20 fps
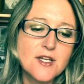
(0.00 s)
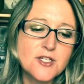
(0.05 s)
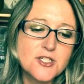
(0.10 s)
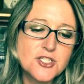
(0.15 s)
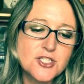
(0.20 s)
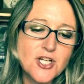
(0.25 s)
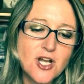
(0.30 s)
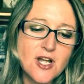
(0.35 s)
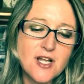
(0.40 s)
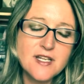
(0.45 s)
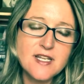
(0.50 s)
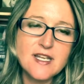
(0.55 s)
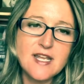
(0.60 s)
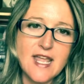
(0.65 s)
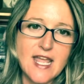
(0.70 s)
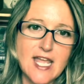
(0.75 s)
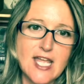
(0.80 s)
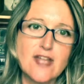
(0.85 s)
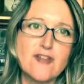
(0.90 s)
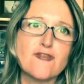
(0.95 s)
Sean and
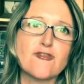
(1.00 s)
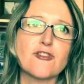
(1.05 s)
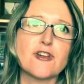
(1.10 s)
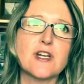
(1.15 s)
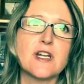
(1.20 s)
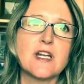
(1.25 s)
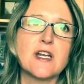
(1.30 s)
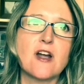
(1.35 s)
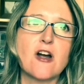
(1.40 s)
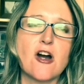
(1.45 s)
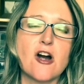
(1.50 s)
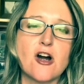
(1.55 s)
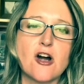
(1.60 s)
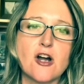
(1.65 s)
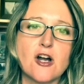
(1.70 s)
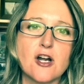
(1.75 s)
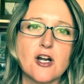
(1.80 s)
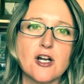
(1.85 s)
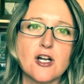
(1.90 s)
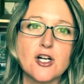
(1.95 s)
Avery
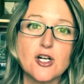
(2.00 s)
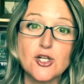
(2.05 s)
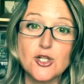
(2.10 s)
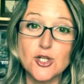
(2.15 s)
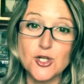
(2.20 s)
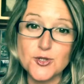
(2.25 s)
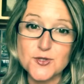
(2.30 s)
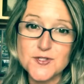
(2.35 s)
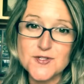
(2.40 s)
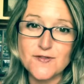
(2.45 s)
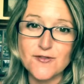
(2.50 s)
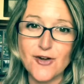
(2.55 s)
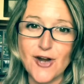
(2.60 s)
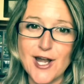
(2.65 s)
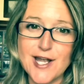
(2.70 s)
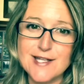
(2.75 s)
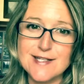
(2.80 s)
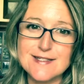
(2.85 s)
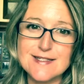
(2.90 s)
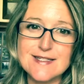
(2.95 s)
are close
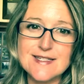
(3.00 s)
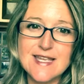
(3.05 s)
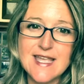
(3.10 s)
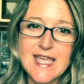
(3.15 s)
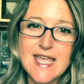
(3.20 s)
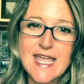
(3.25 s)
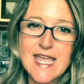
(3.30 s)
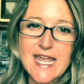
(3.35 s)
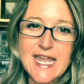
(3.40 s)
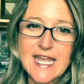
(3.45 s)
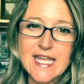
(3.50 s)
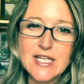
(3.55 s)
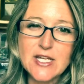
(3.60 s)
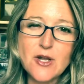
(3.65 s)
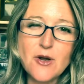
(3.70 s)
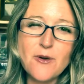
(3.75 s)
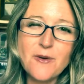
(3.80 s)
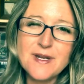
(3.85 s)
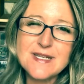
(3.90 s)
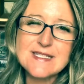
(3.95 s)
friends, and
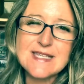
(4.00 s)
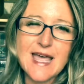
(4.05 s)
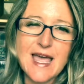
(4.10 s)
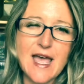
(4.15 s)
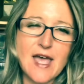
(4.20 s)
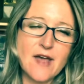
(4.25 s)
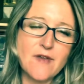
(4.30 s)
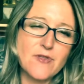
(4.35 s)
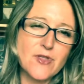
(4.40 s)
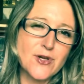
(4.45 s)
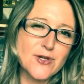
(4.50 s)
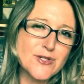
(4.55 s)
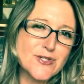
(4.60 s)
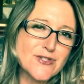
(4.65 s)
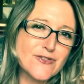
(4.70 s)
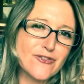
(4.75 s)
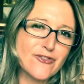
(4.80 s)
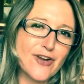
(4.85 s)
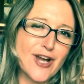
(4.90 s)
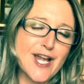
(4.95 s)
you always have
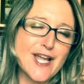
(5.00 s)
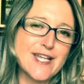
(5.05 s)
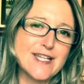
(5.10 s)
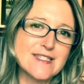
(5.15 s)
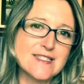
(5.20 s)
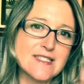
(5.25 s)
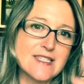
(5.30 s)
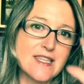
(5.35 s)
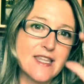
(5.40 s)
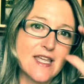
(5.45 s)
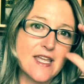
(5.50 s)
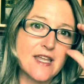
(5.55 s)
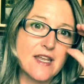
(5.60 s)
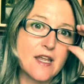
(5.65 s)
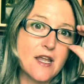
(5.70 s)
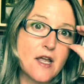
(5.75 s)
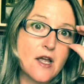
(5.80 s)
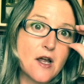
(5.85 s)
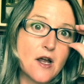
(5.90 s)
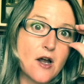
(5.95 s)
those friends that